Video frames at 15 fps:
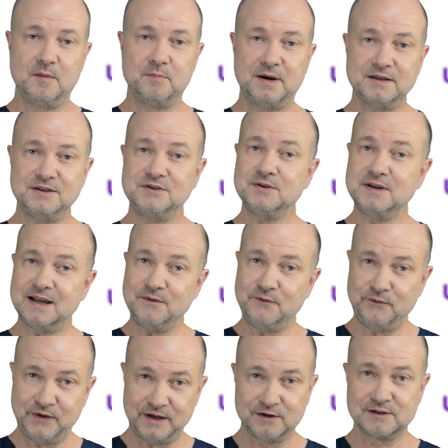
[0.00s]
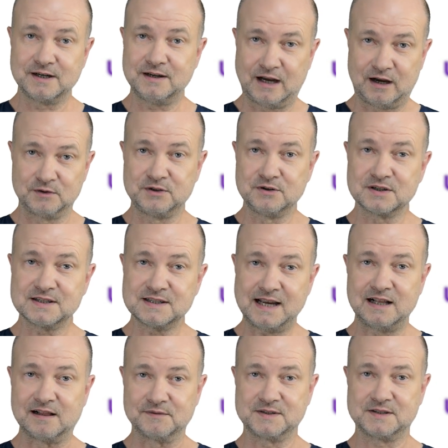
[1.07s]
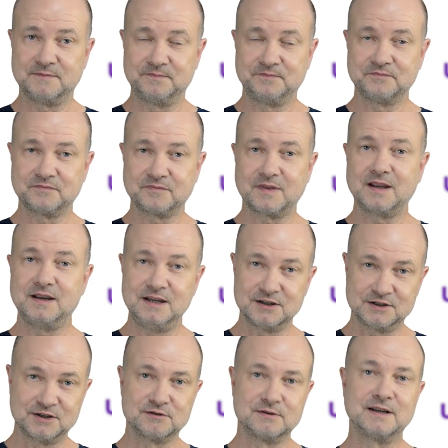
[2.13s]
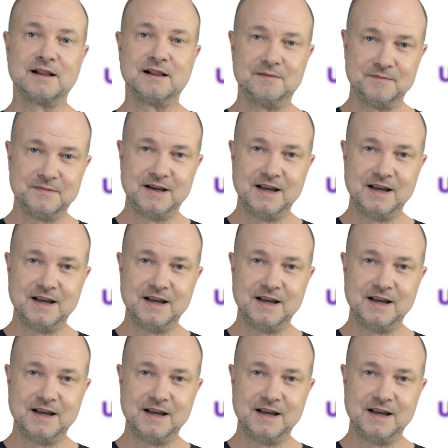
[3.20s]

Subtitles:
But you can figure it out yourselves. Here's a riddle.